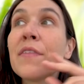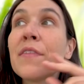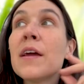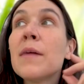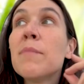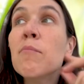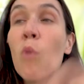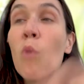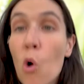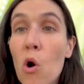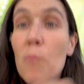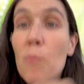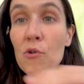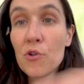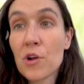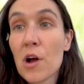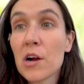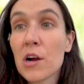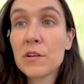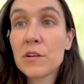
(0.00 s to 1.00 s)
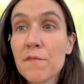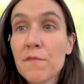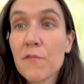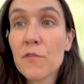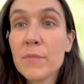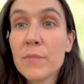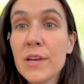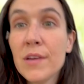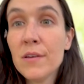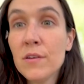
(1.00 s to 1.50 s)
I think, more productive
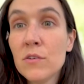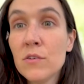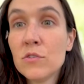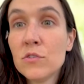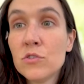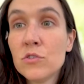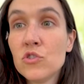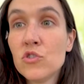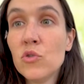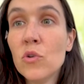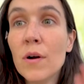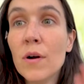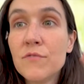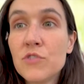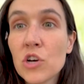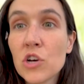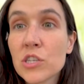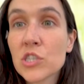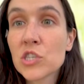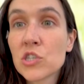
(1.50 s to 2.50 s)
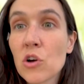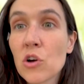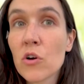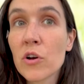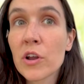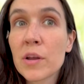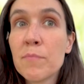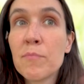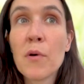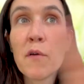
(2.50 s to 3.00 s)
for me to have just
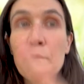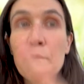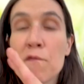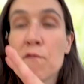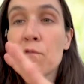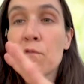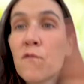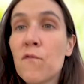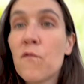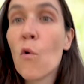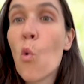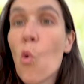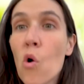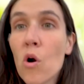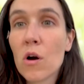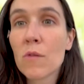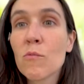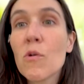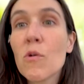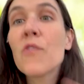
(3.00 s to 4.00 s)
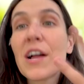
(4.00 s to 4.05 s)
started before.